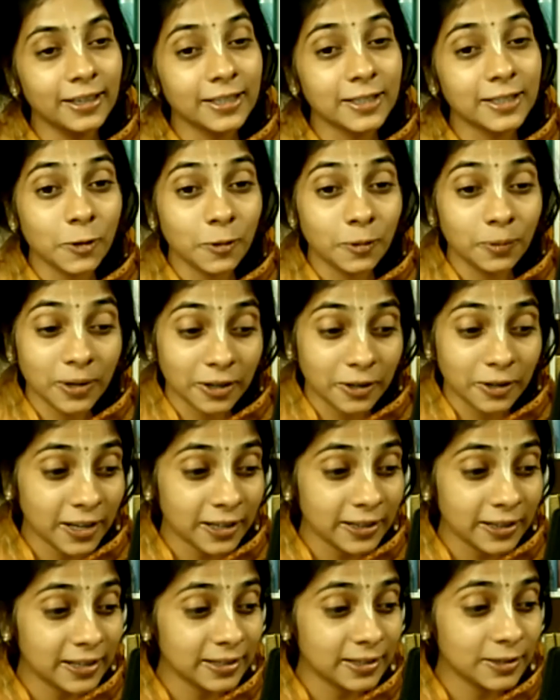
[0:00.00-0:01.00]
So
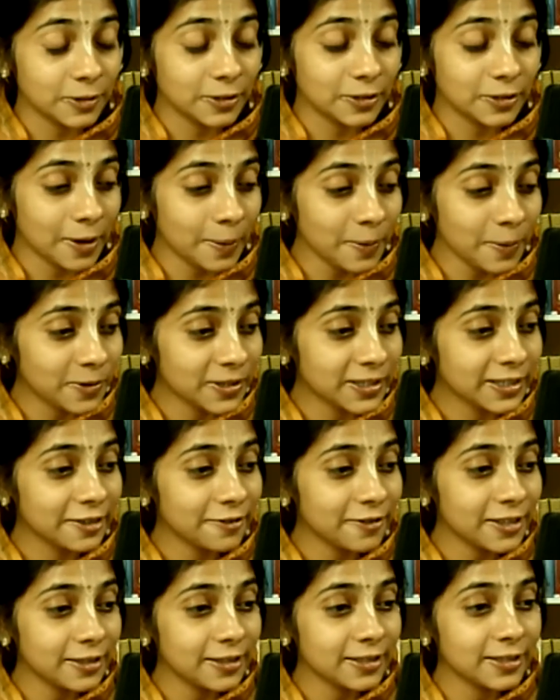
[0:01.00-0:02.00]
Raghunath Das Goswami was
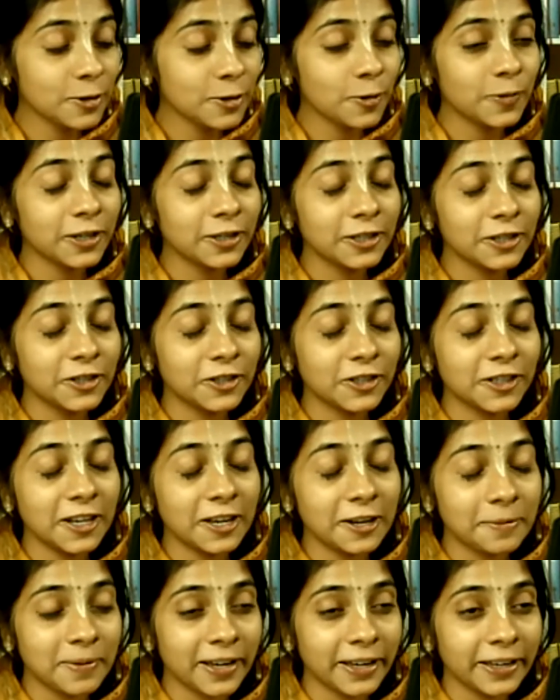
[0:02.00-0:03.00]
given this Govardhan
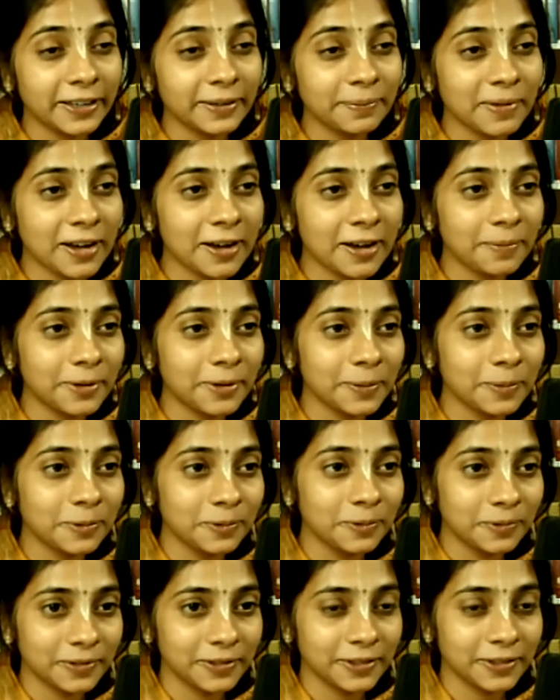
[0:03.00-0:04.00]
Shila by
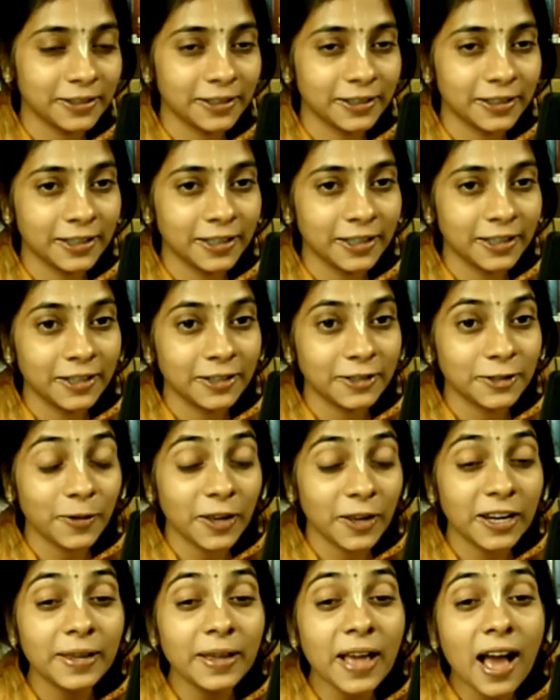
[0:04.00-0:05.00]
Mahaprabhu.
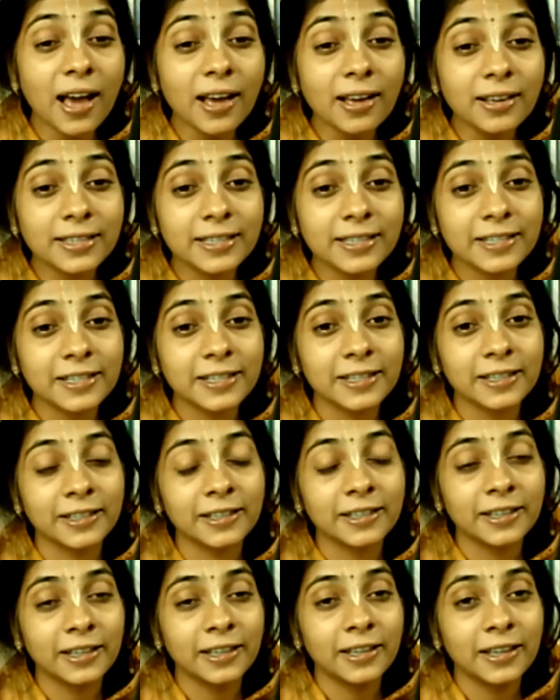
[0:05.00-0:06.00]
When he
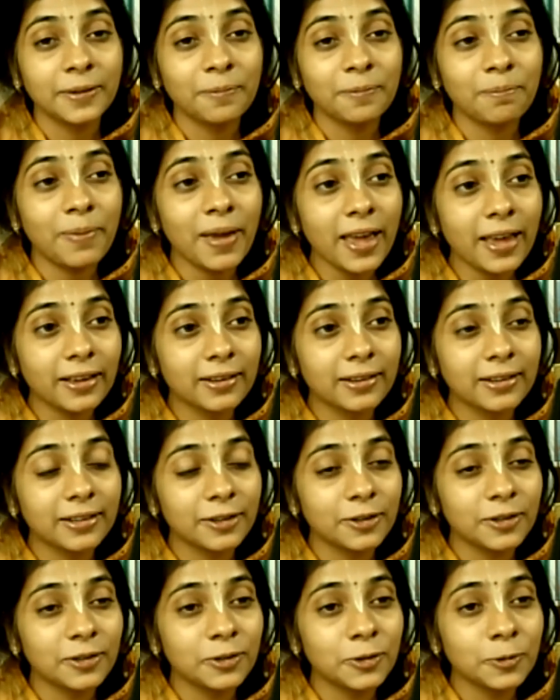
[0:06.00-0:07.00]
begged
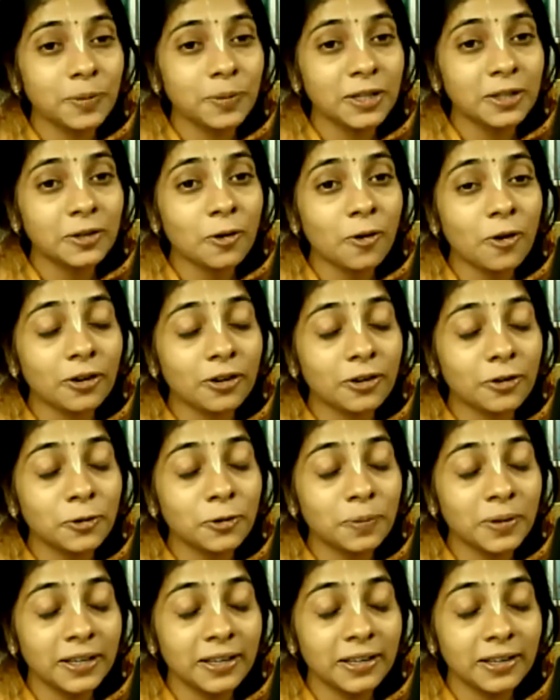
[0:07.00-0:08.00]
to be taught, to
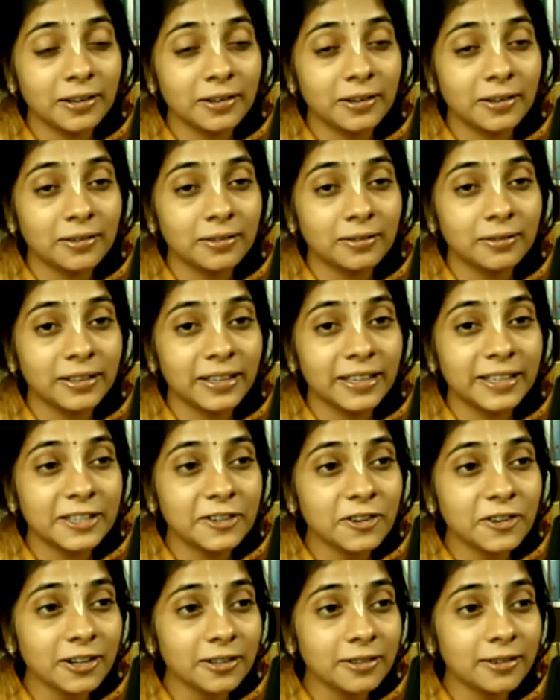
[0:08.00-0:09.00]
be
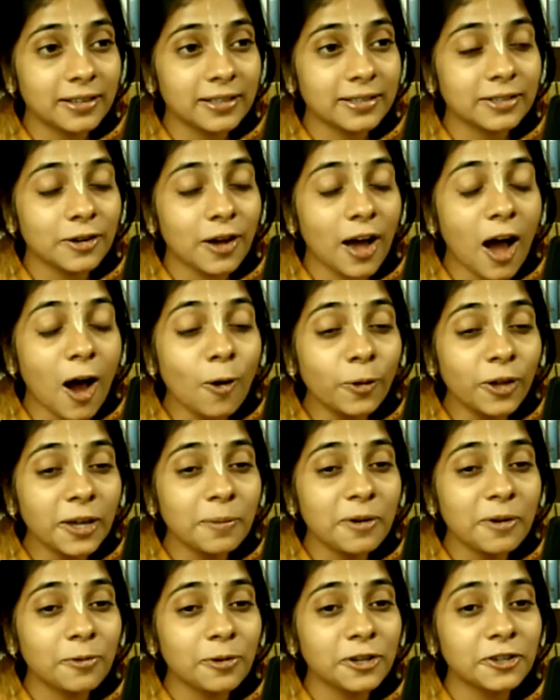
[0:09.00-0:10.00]
instructed as to how he
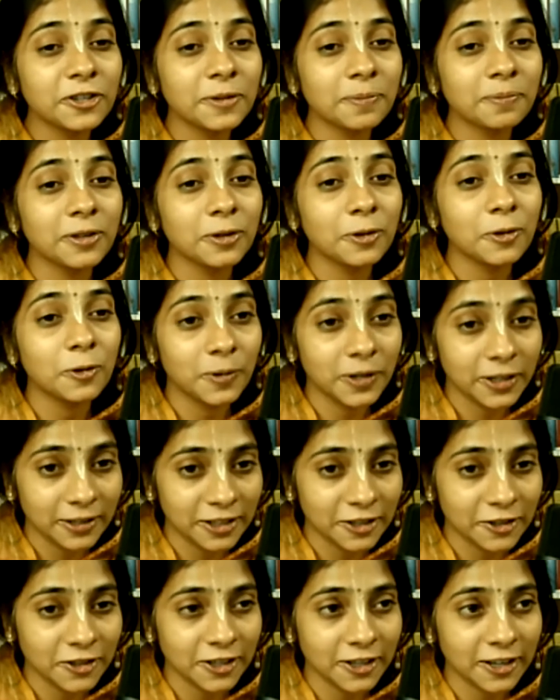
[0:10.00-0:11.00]
may worship the
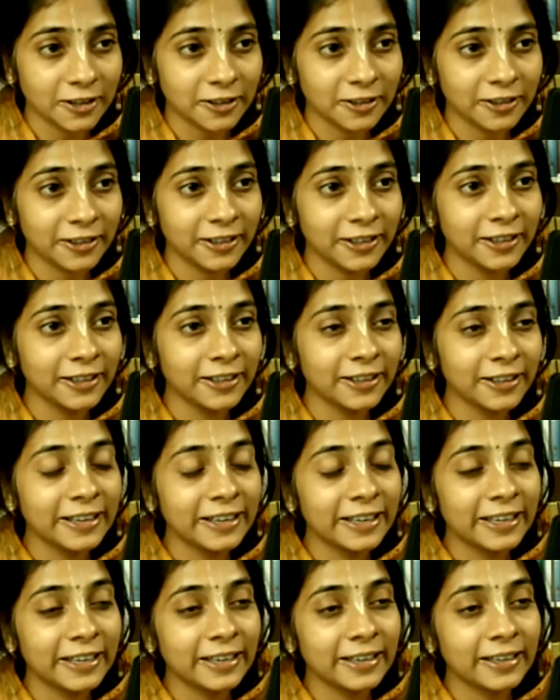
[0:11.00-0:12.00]
Govardhan Shila,
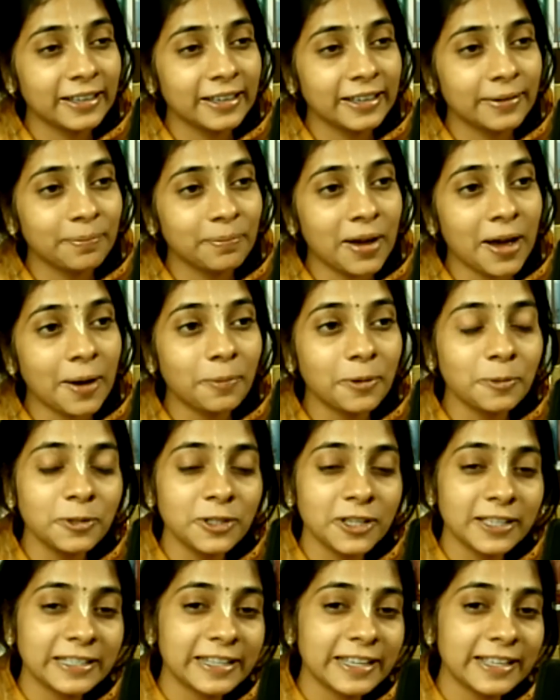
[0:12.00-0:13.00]
Mahaprabhu
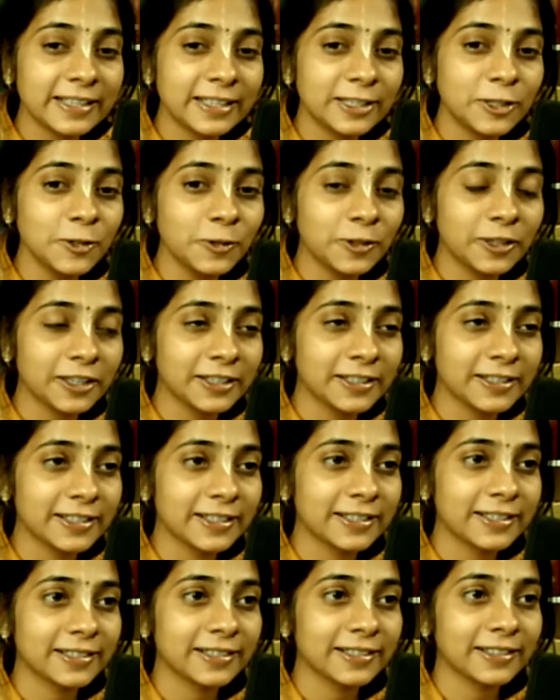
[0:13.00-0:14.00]
just tells two
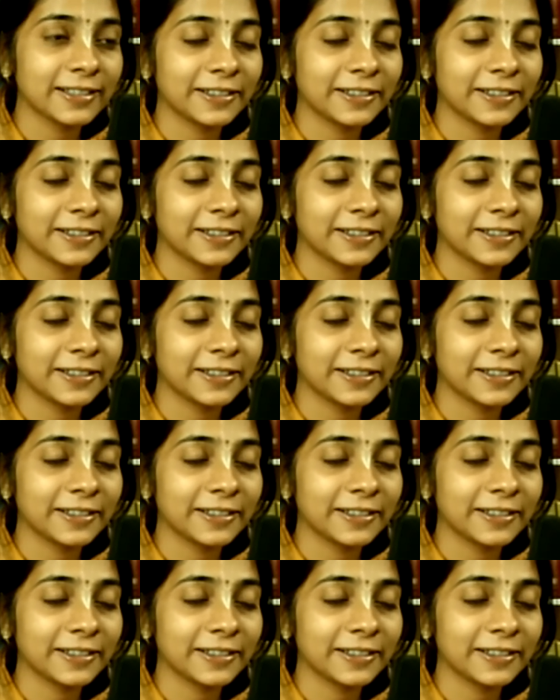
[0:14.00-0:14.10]
things.